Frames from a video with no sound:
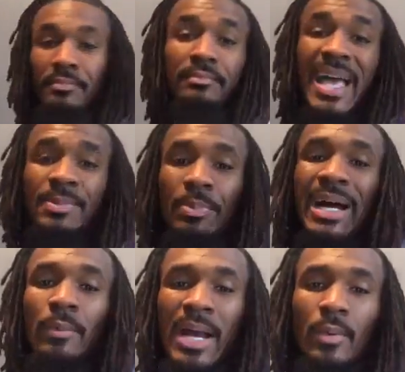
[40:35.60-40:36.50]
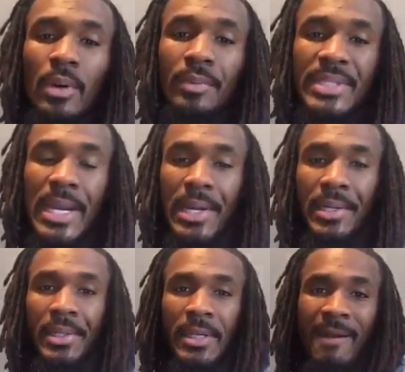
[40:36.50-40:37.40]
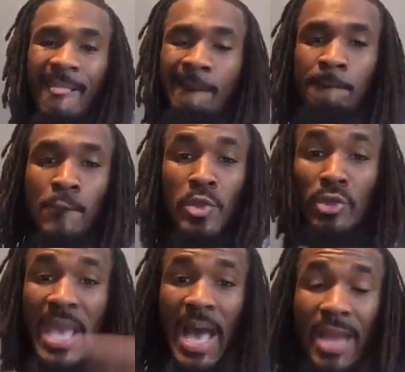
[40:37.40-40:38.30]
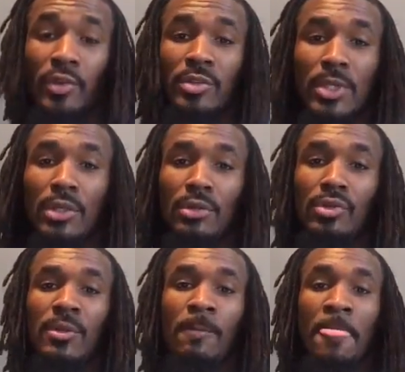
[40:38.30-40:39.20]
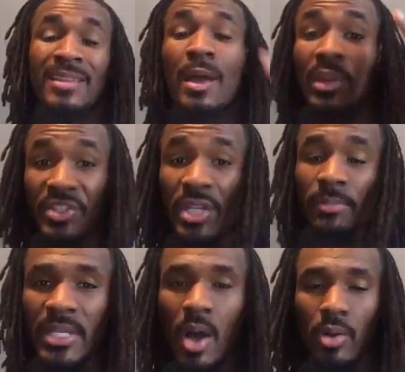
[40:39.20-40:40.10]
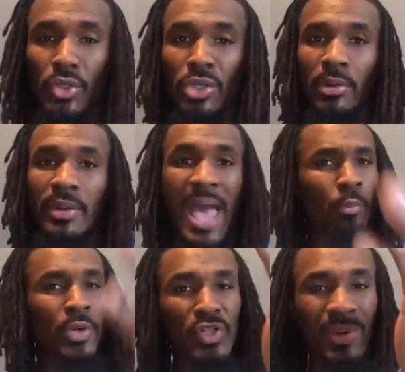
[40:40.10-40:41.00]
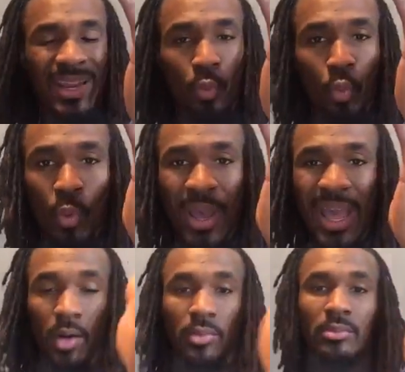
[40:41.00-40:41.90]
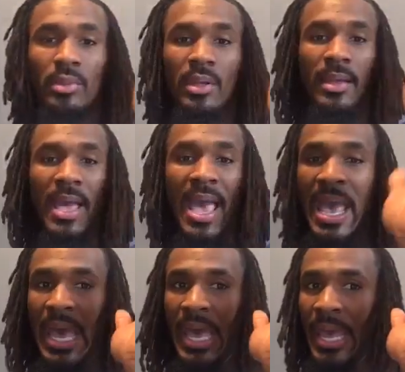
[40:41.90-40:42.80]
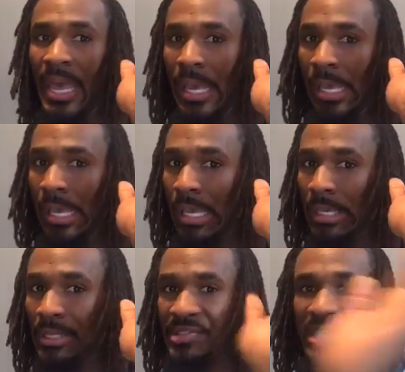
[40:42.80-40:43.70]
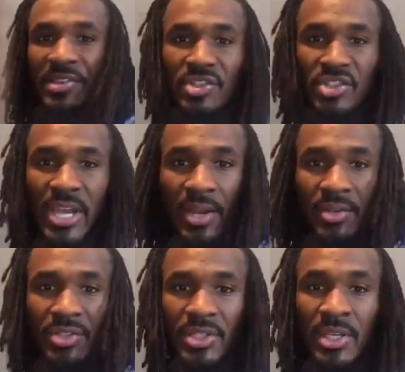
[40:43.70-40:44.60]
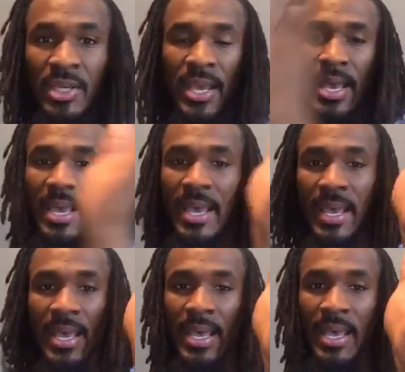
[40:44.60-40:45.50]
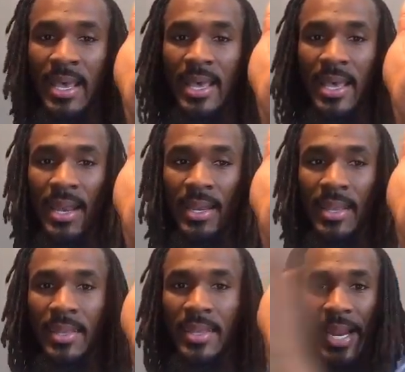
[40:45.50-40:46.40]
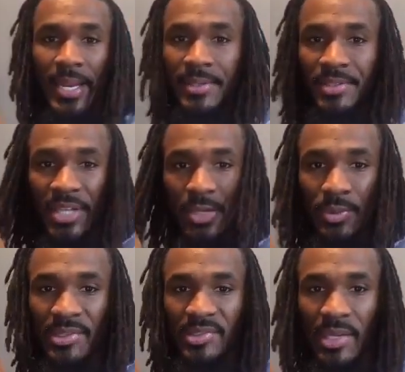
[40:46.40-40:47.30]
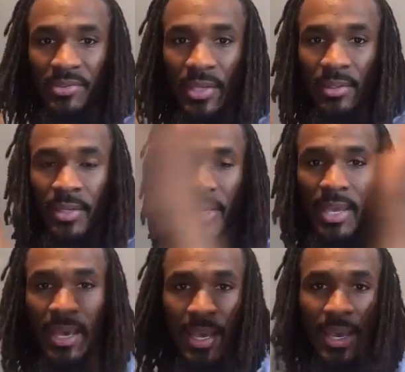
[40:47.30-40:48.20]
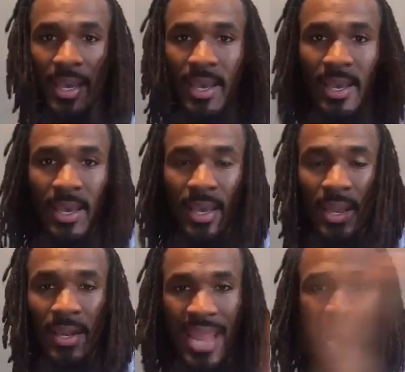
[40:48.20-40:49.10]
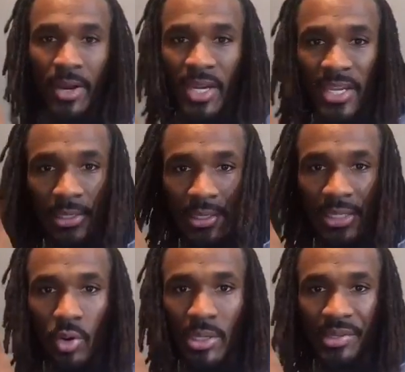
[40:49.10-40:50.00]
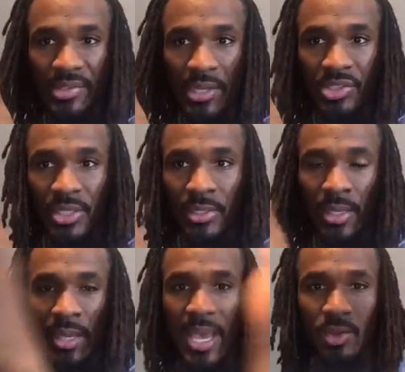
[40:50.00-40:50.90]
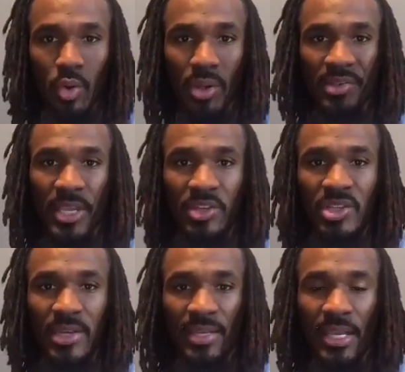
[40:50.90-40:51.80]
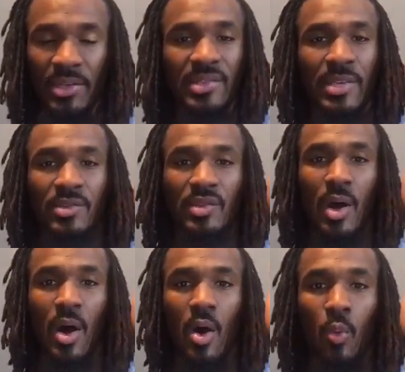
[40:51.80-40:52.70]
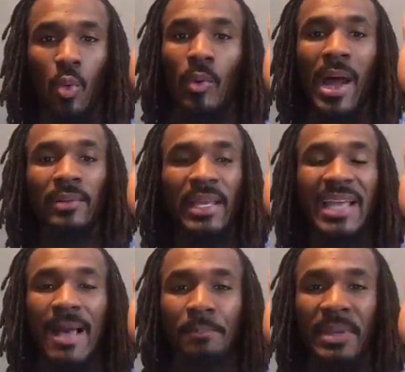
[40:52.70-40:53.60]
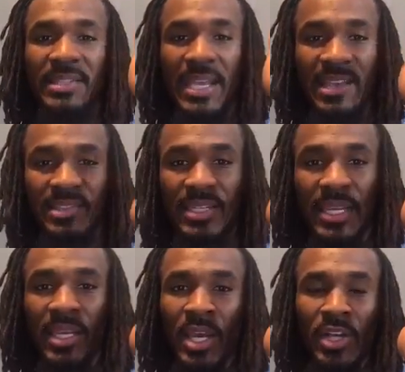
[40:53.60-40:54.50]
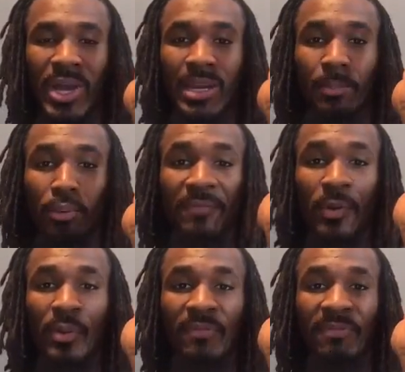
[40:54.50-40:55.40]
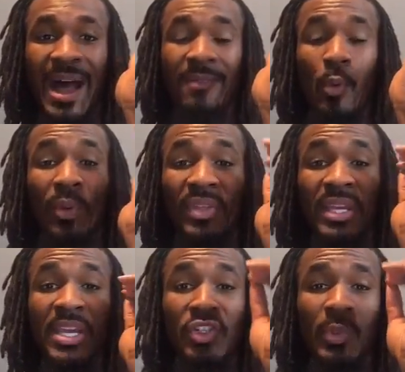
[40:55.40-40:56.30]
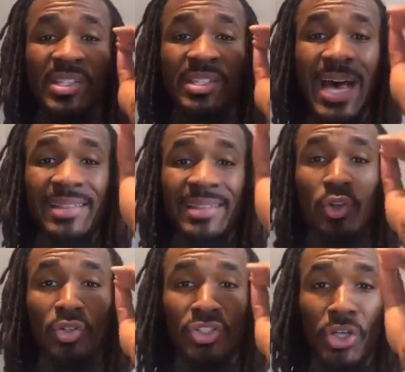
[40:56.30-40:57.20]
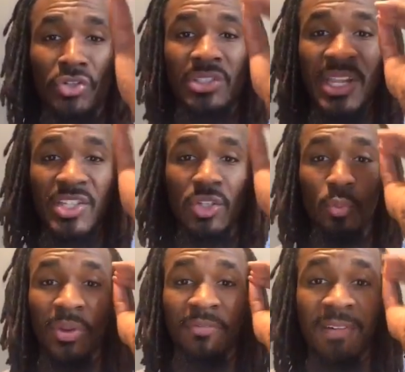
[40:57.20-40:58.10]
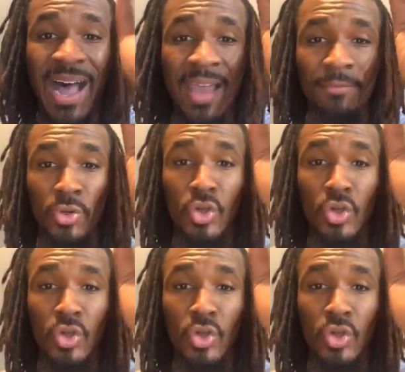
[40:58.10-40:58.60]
And that's probably why you won't retire. So yeah, I know some dudes that were legitimately called to do it, and we're doing it well. And the season changed, and they didn't change with the season. And now they're killing the organization, and the organization and the intercessors are all wore out. They got P T S D trying to pray for revival when the issue is not that your church needs revival.